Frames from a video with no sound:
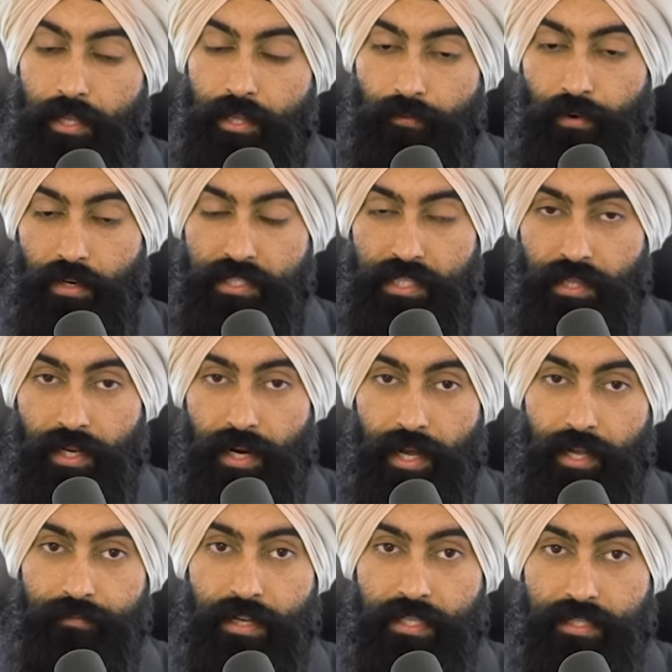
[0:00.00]
The first thing that I
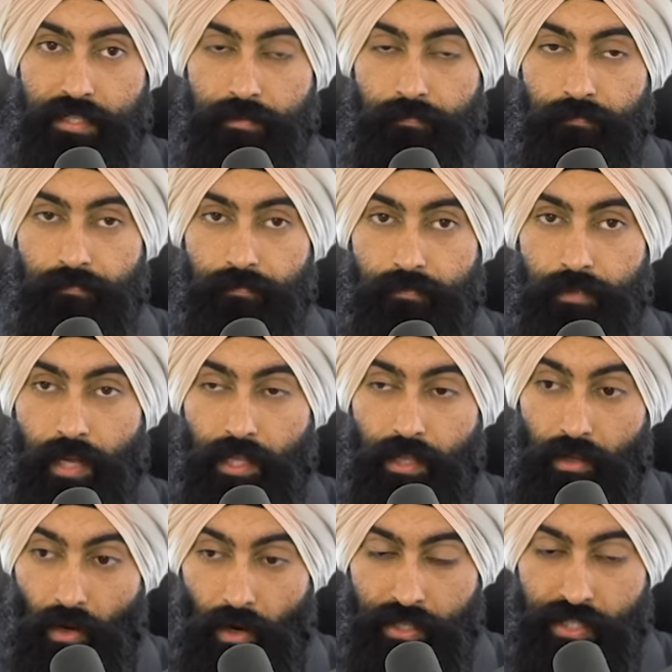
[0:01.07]
invest in, and
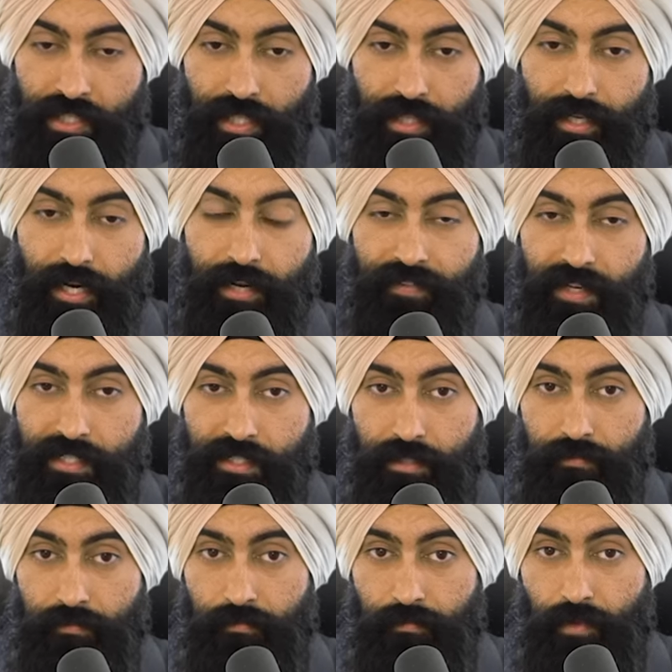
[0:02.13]
the largest thing that I invest
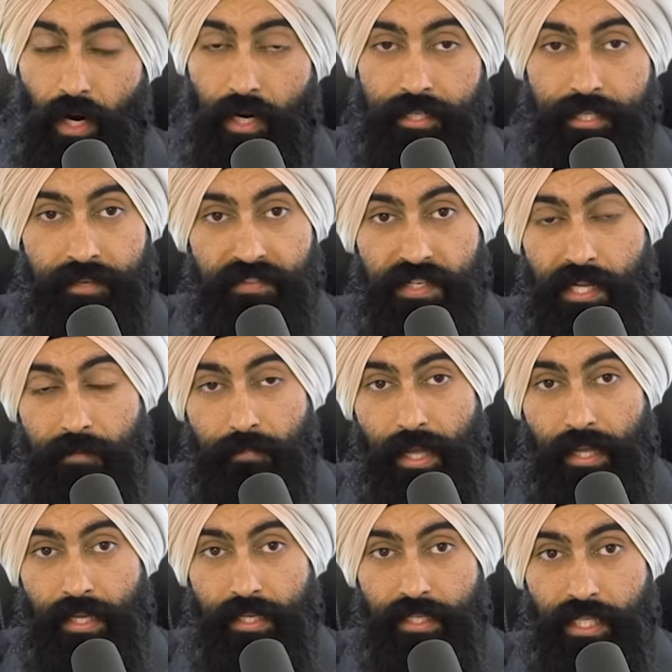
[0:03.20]
in, are
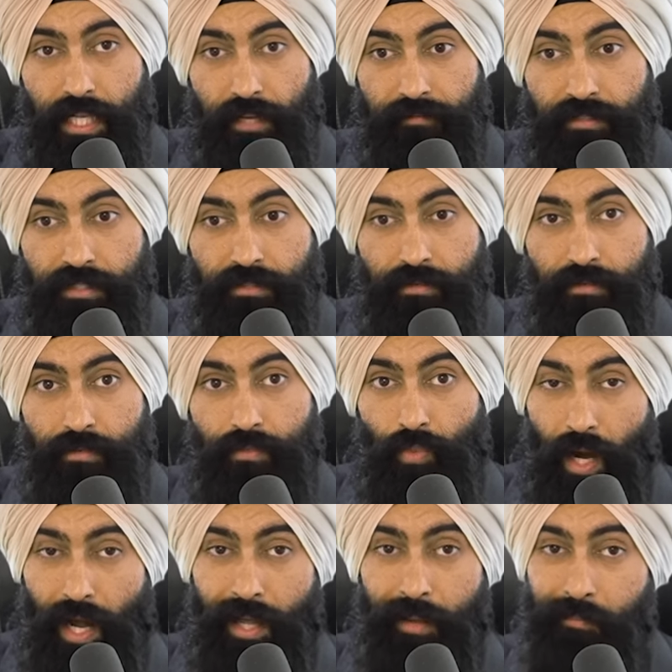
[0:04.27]
dividend-paying E T Fs.
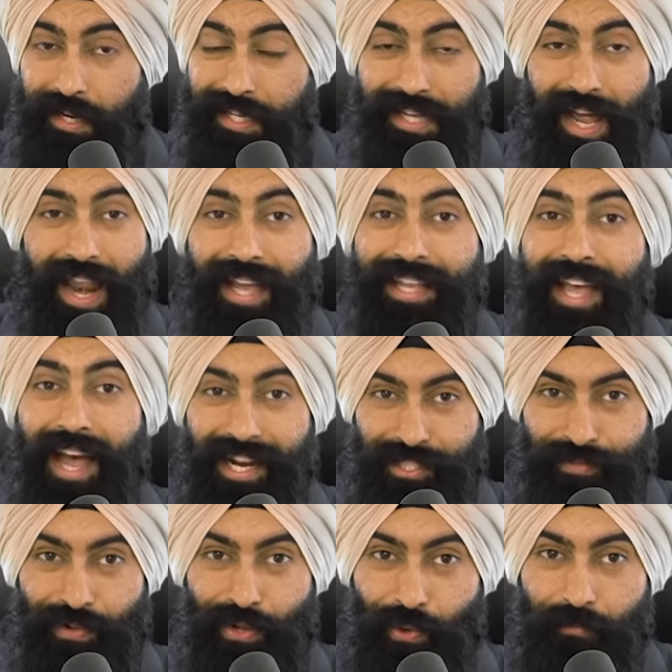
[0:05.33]
Why? Because I like cash
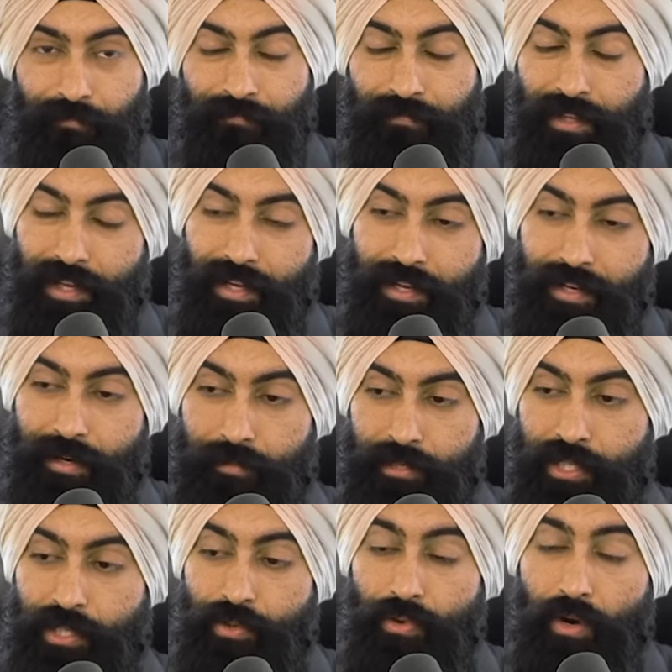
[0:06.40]
flow. Number
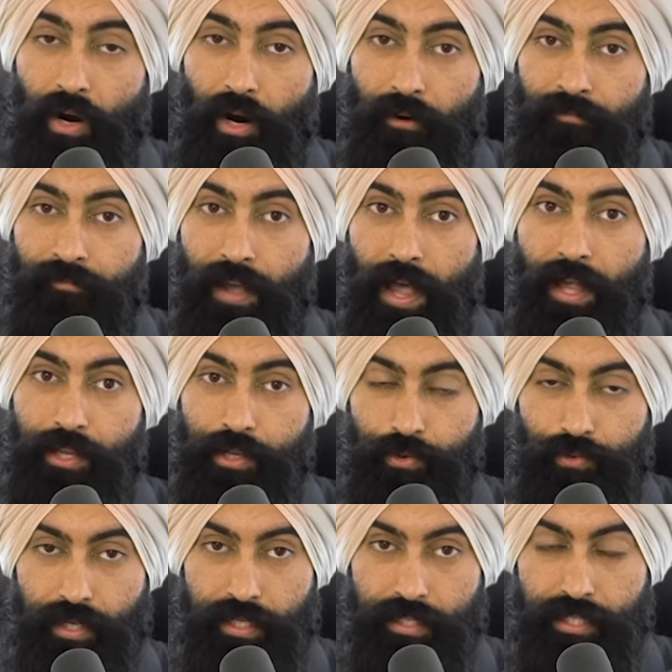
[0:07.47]
two are
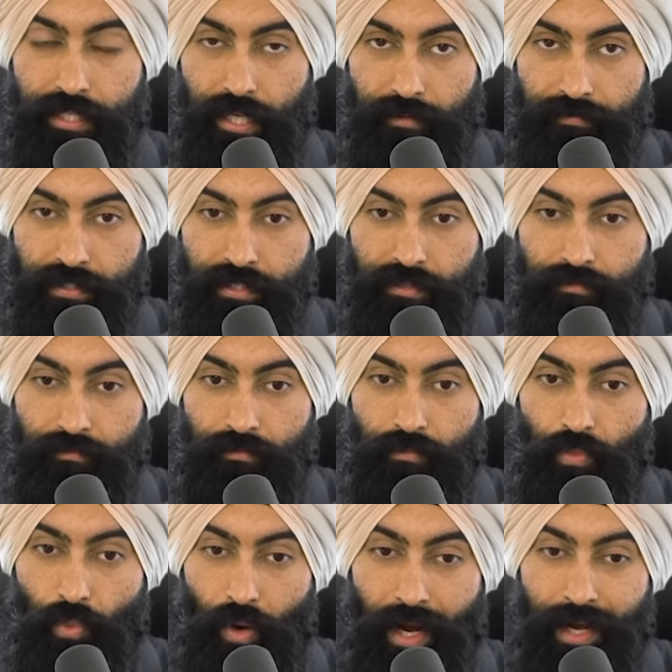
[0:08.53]
value E T Fs.
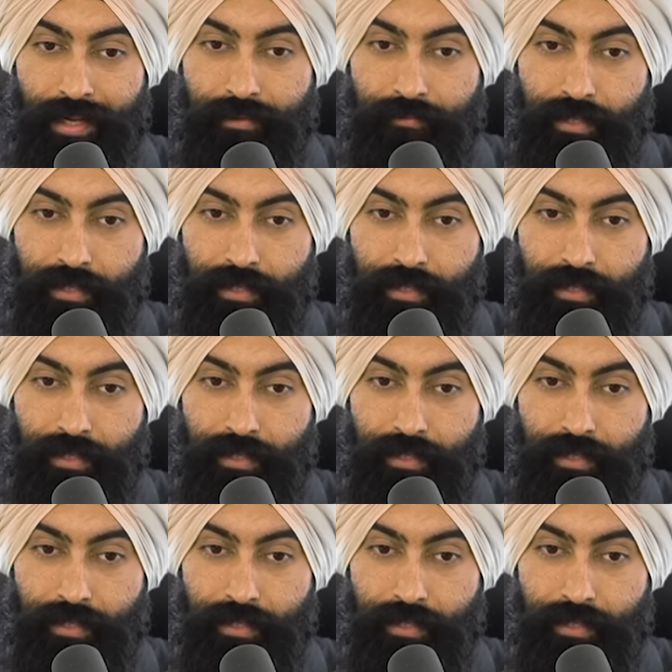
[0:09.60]
Why?